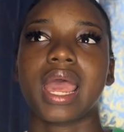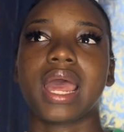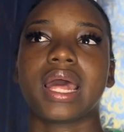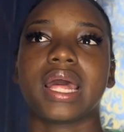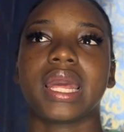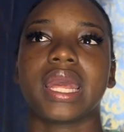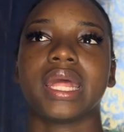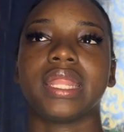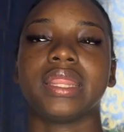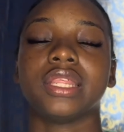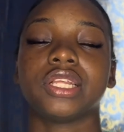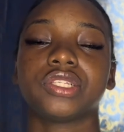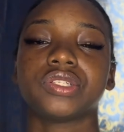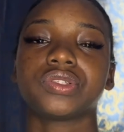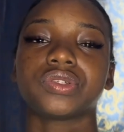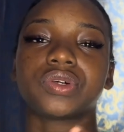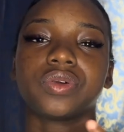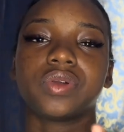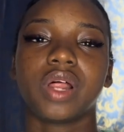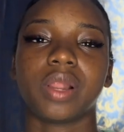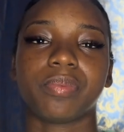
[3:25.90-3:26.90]
In the
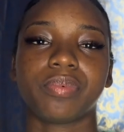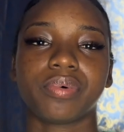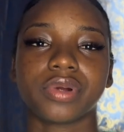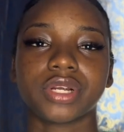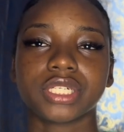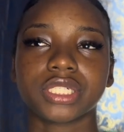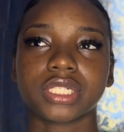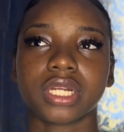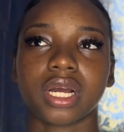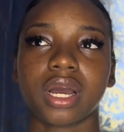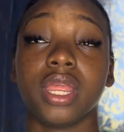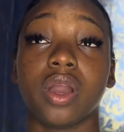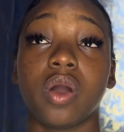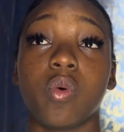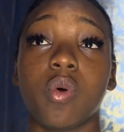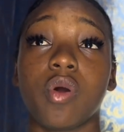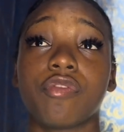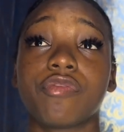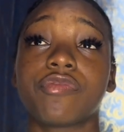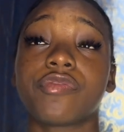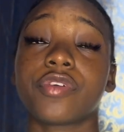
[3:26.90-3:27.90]
tutorial portion,
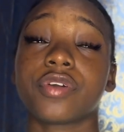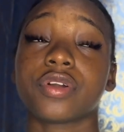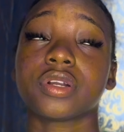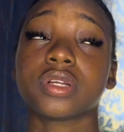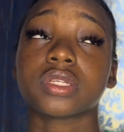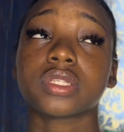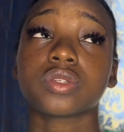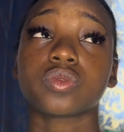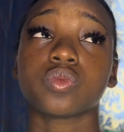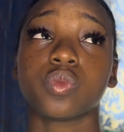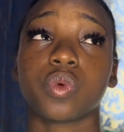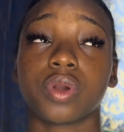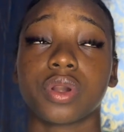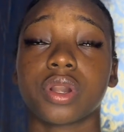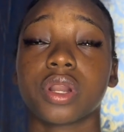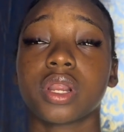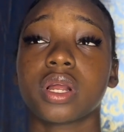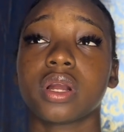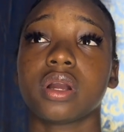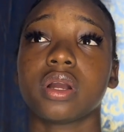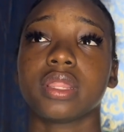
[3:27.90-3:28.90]
our first
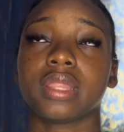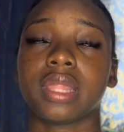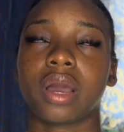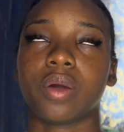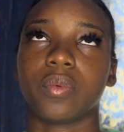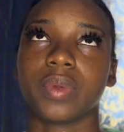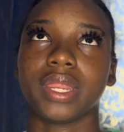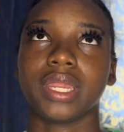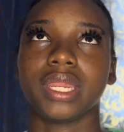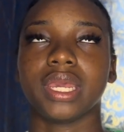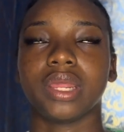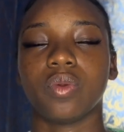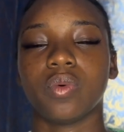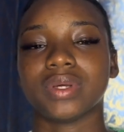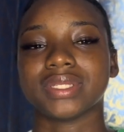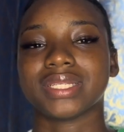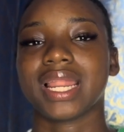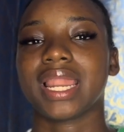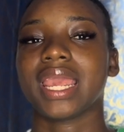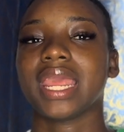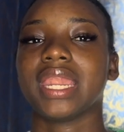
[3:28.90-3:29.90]
work that we did was
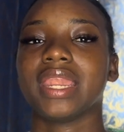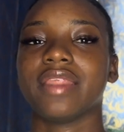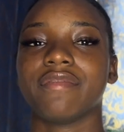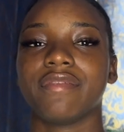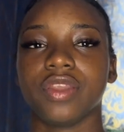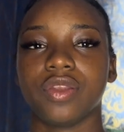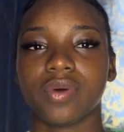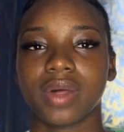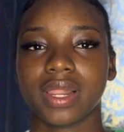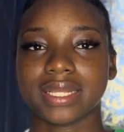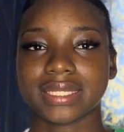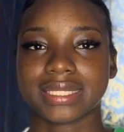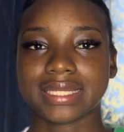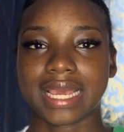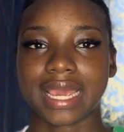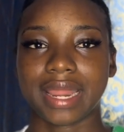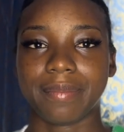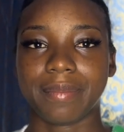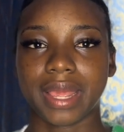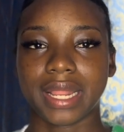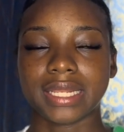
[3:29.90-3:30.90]
an individual
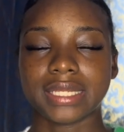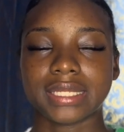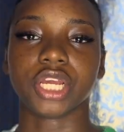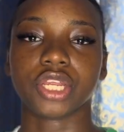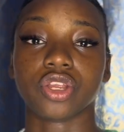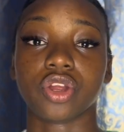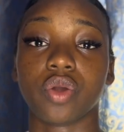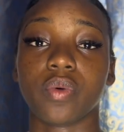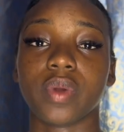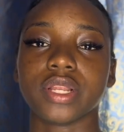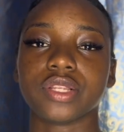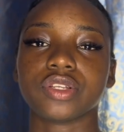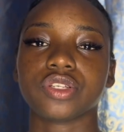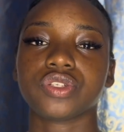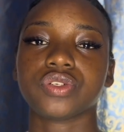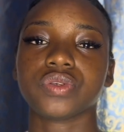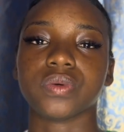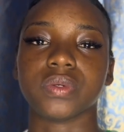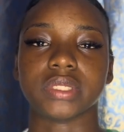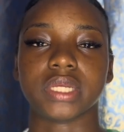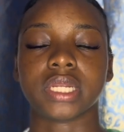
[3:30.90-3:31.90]
assignment. You're going to
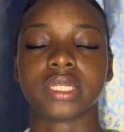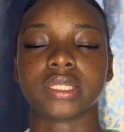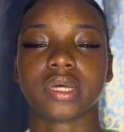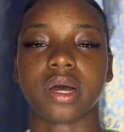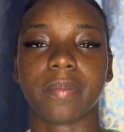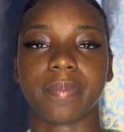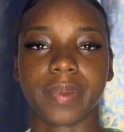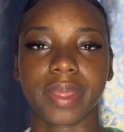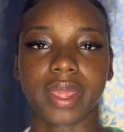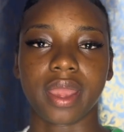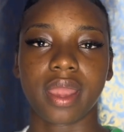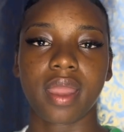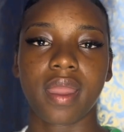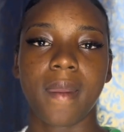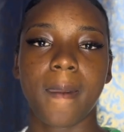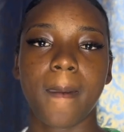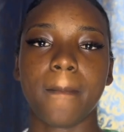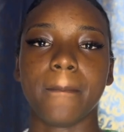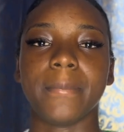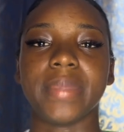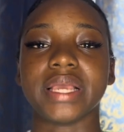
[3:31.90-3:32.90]
choose a topic
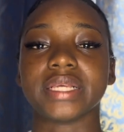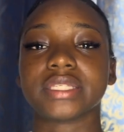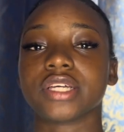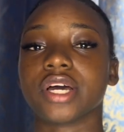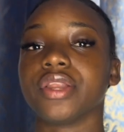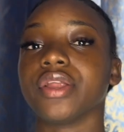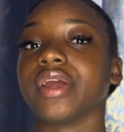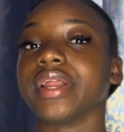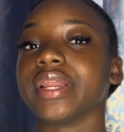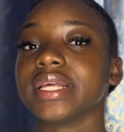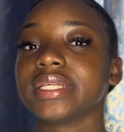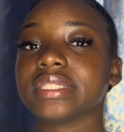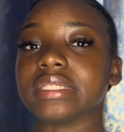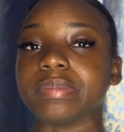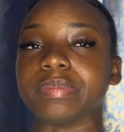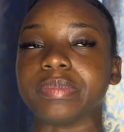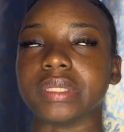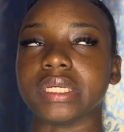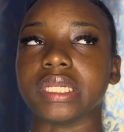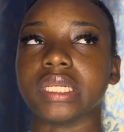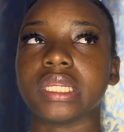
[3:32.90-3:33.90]
based on your
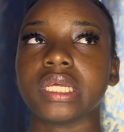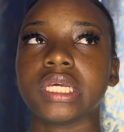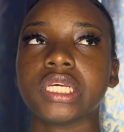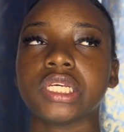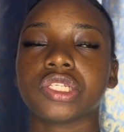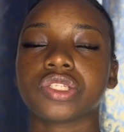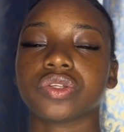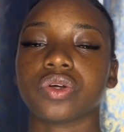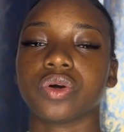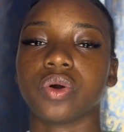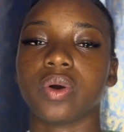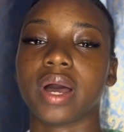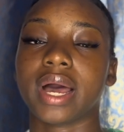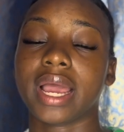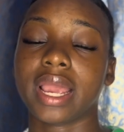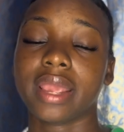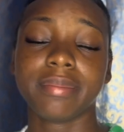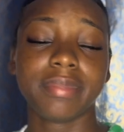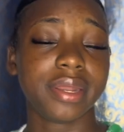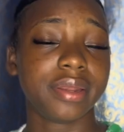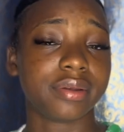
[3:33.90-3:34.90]
discipline. So
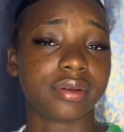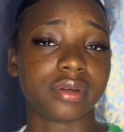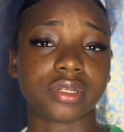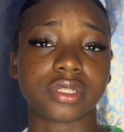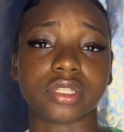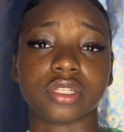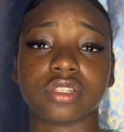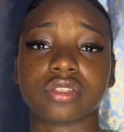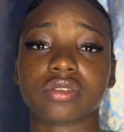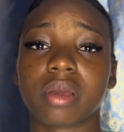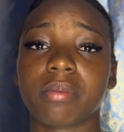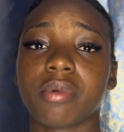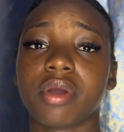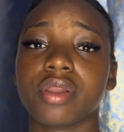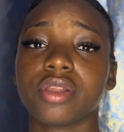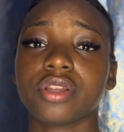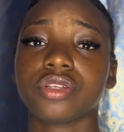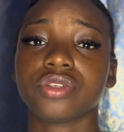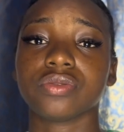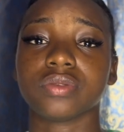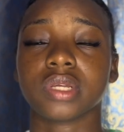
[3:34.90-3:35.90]
I'm in nursing, so I'm going
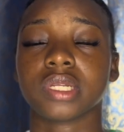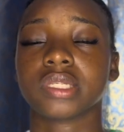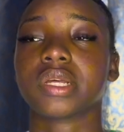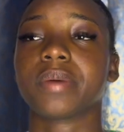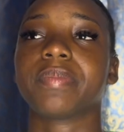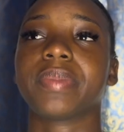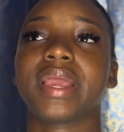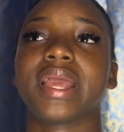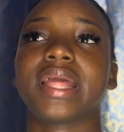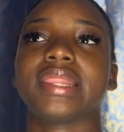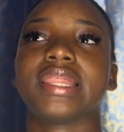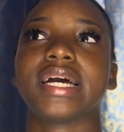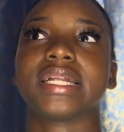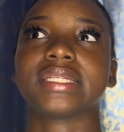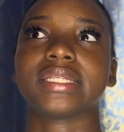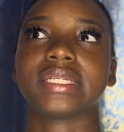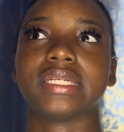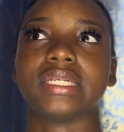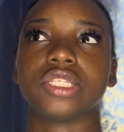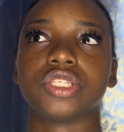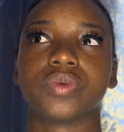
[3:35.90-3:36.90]
to choose a topic that
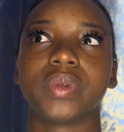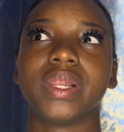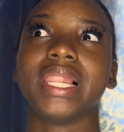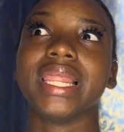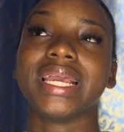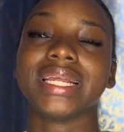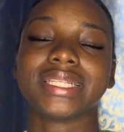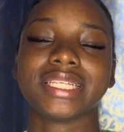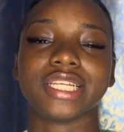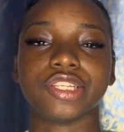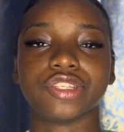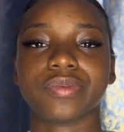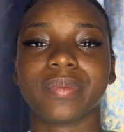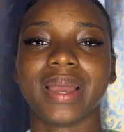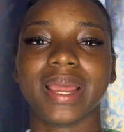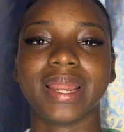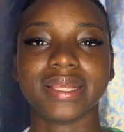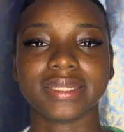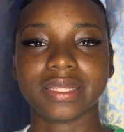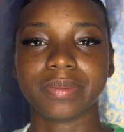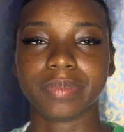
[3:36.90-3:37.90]
is relating to my
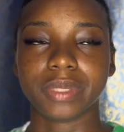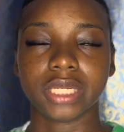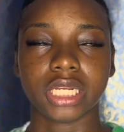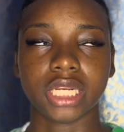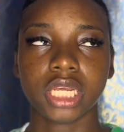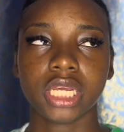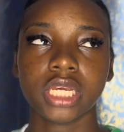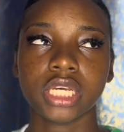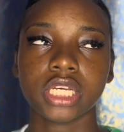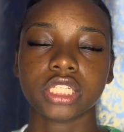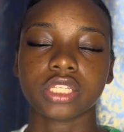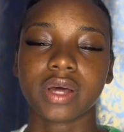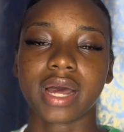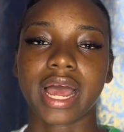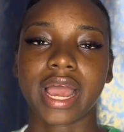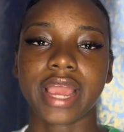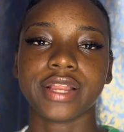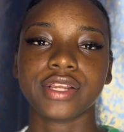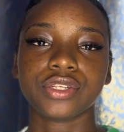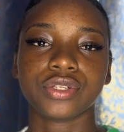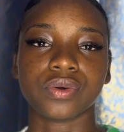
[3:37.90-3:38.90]
discipline. So
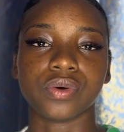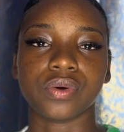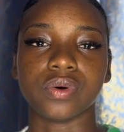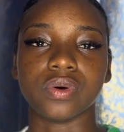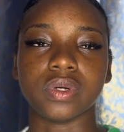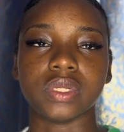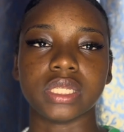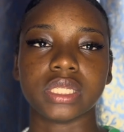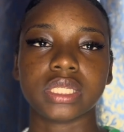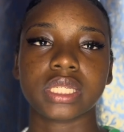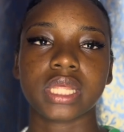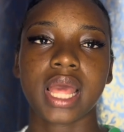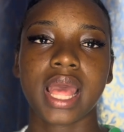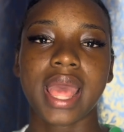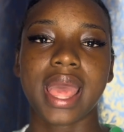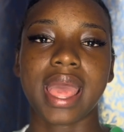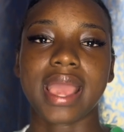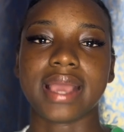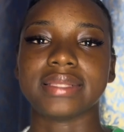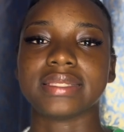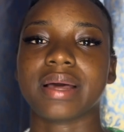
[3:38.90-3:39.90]
I chose
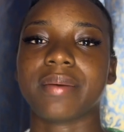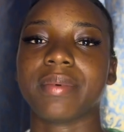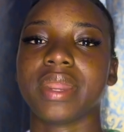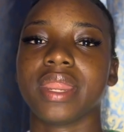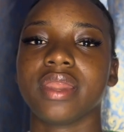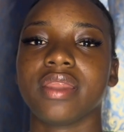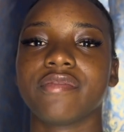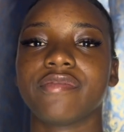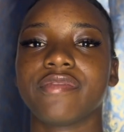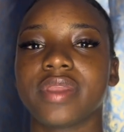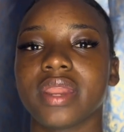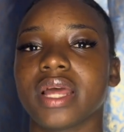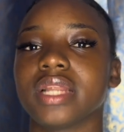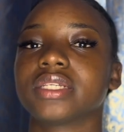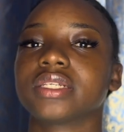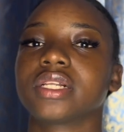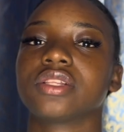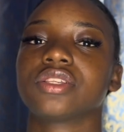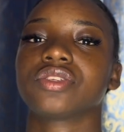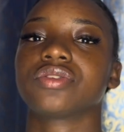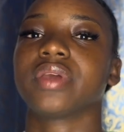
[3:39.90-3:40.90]
examining the
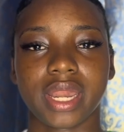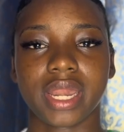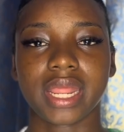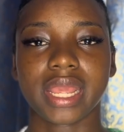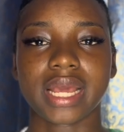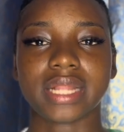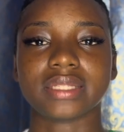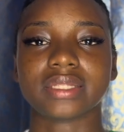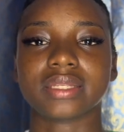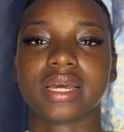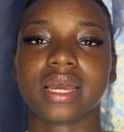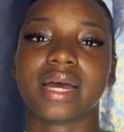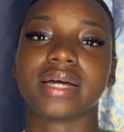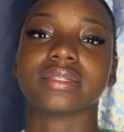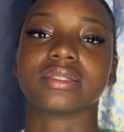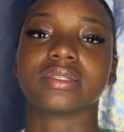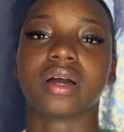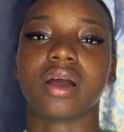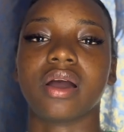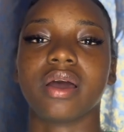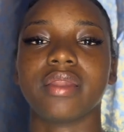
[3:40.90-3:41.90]
financial strain cancer
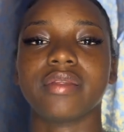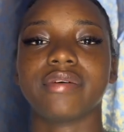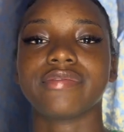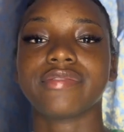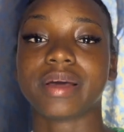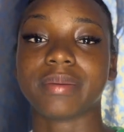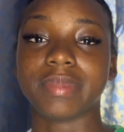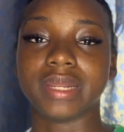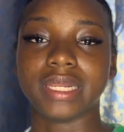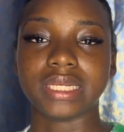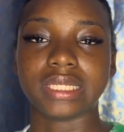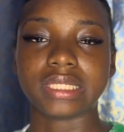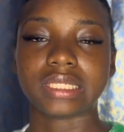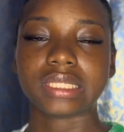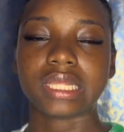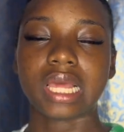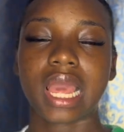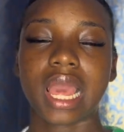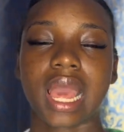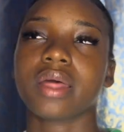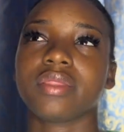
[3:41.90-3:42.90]
has on families.
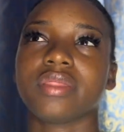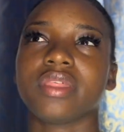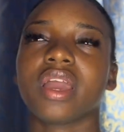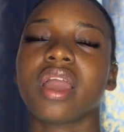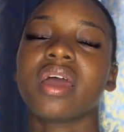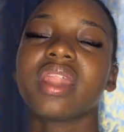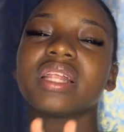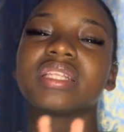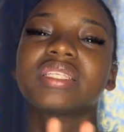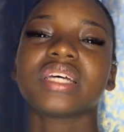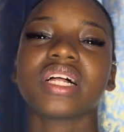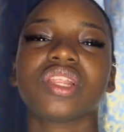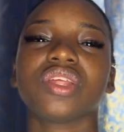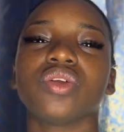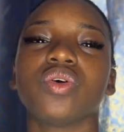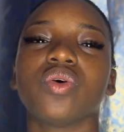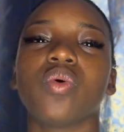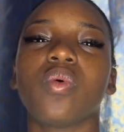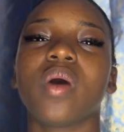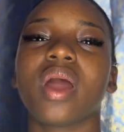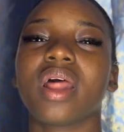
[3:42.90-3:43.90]
They're going to tell you
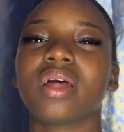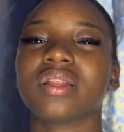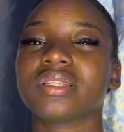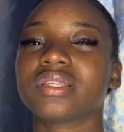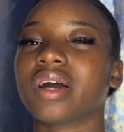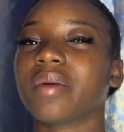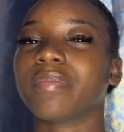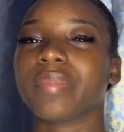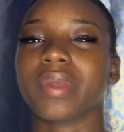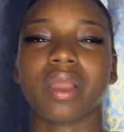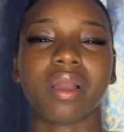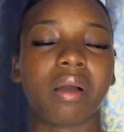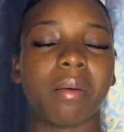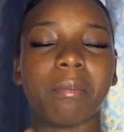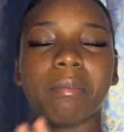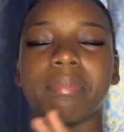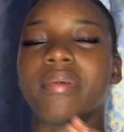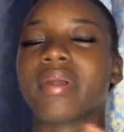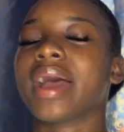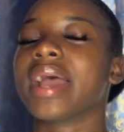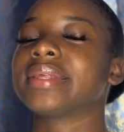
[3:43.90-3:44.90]
what a topic
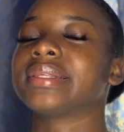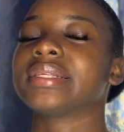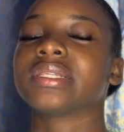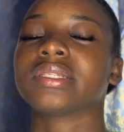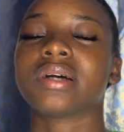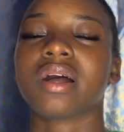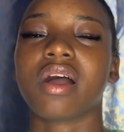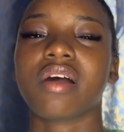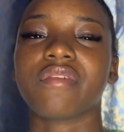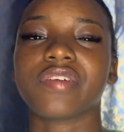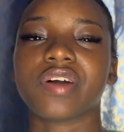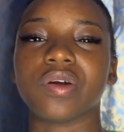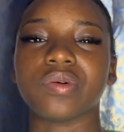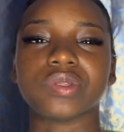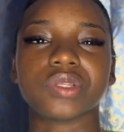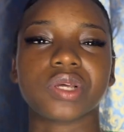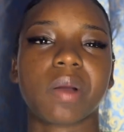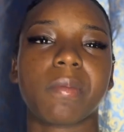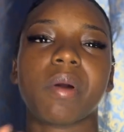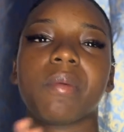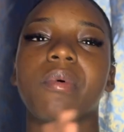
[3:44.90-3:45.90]
comprises of, how to
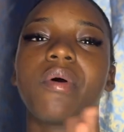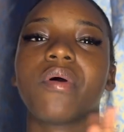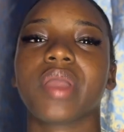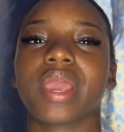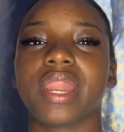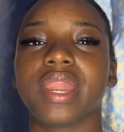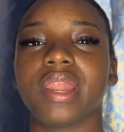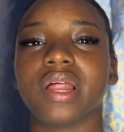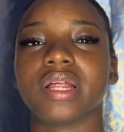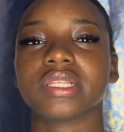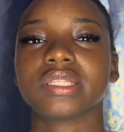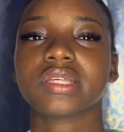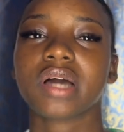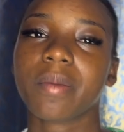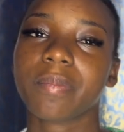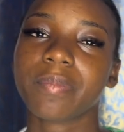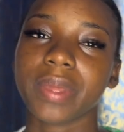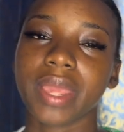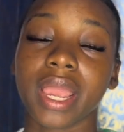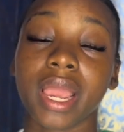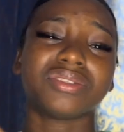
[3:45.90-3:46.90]
come about getting a
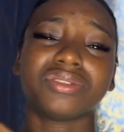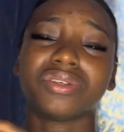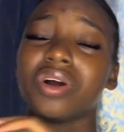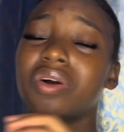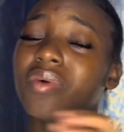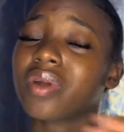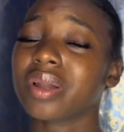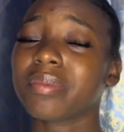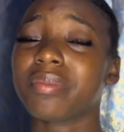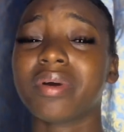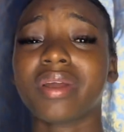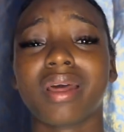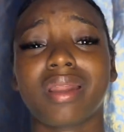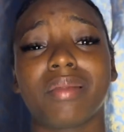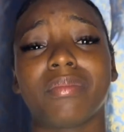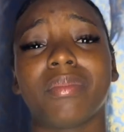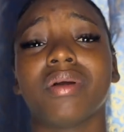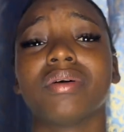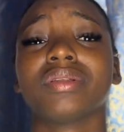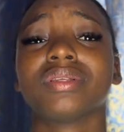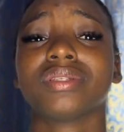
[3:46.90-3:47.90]
topic. Don't worry about that.
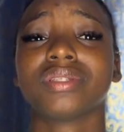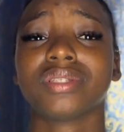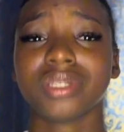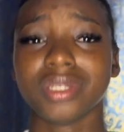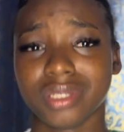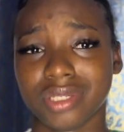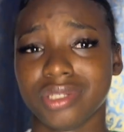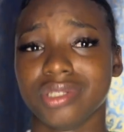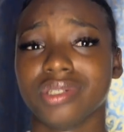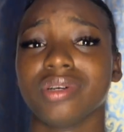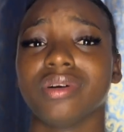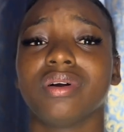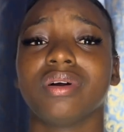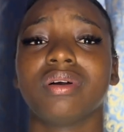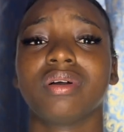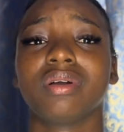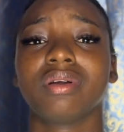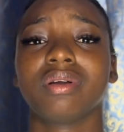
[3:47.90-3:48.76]
I'm going to teach you